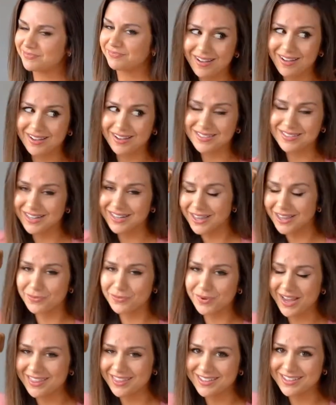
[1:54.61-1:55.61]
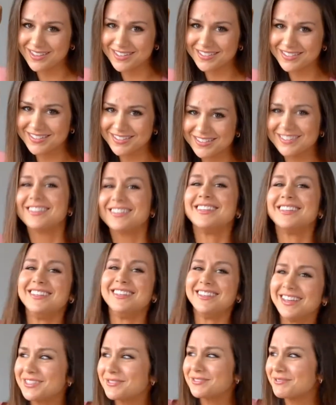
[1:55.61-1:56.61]
because together we got this.
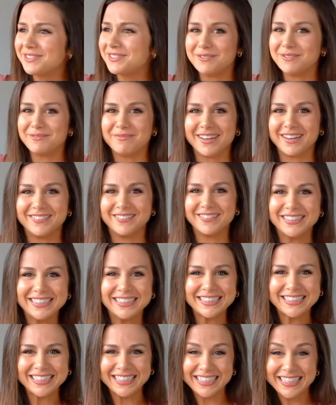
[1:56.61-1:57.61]
Yes, we do, baby.